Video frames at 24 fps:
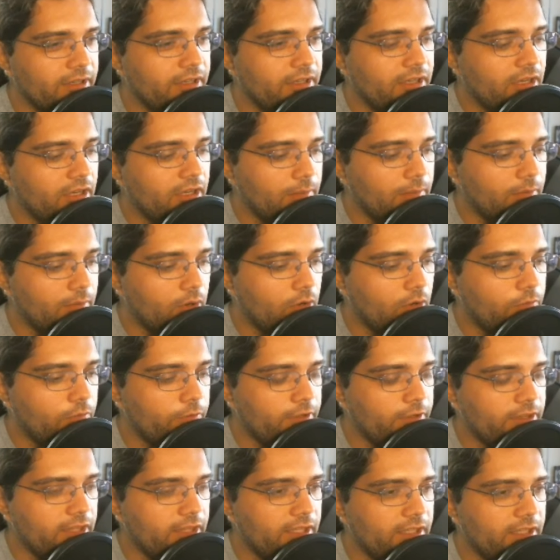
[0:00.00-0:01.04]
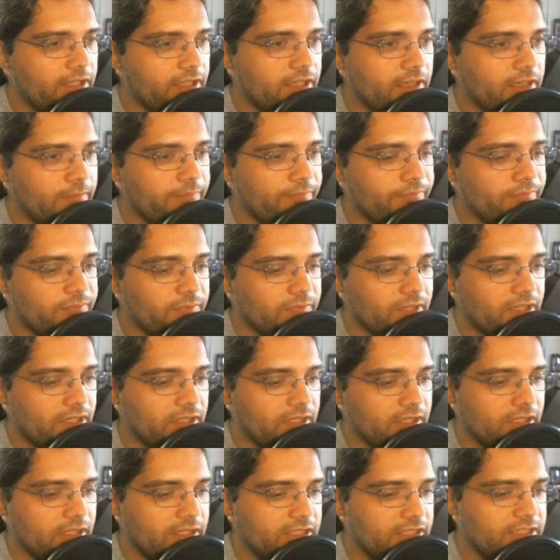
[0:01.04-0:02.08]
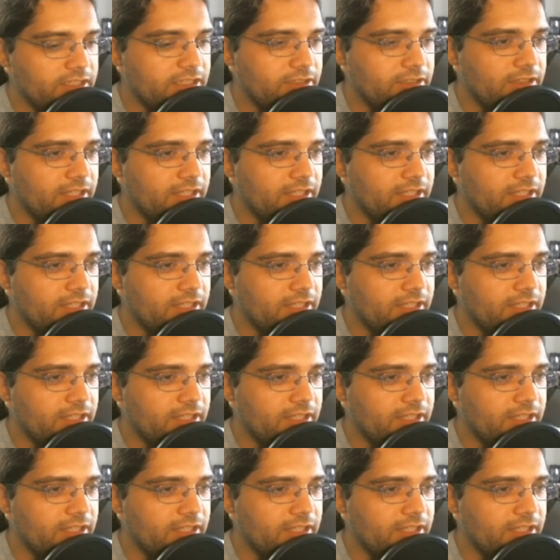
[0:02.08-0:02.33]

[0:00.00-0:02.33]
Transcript: Hopefully they continue